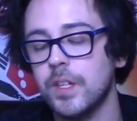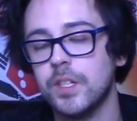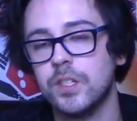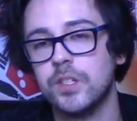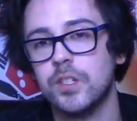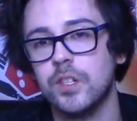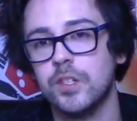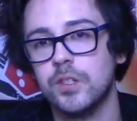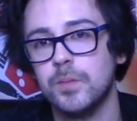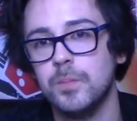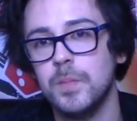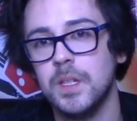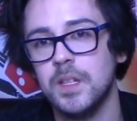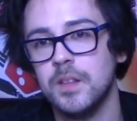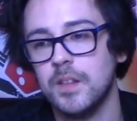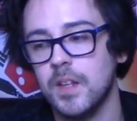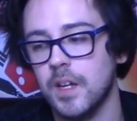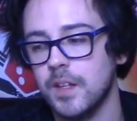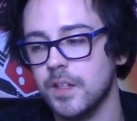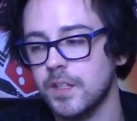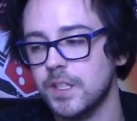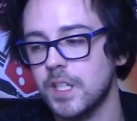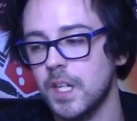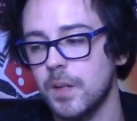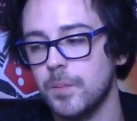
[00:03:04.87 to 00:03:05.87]
This does mean
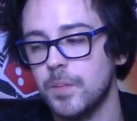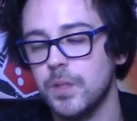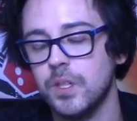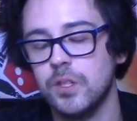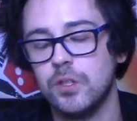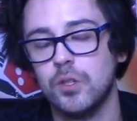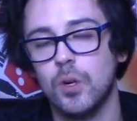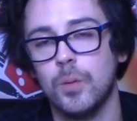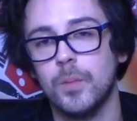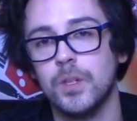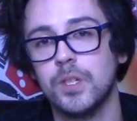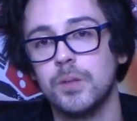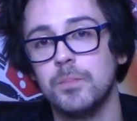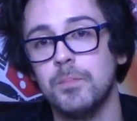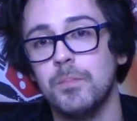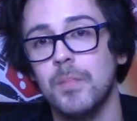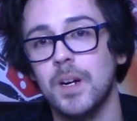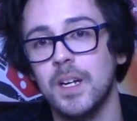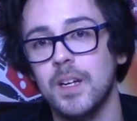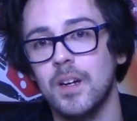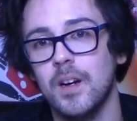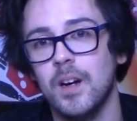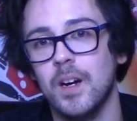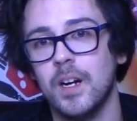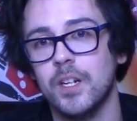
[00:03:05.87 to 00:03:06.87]
that the Tech Priest Dominus
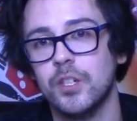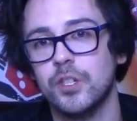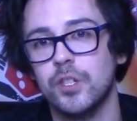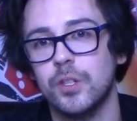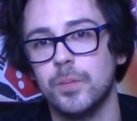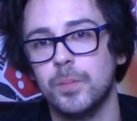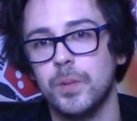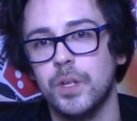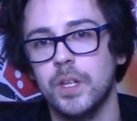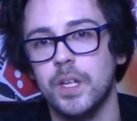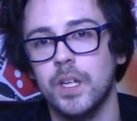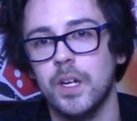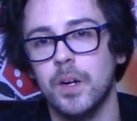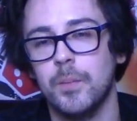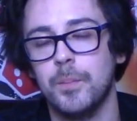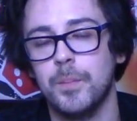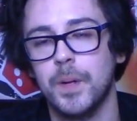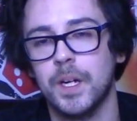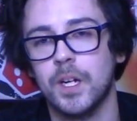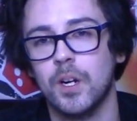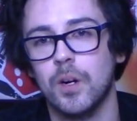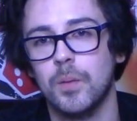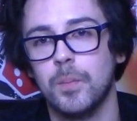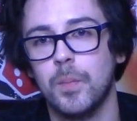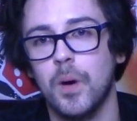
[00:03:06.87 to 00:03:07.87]
might actually play a
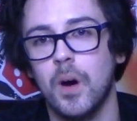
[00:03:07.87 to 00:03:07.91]
bigger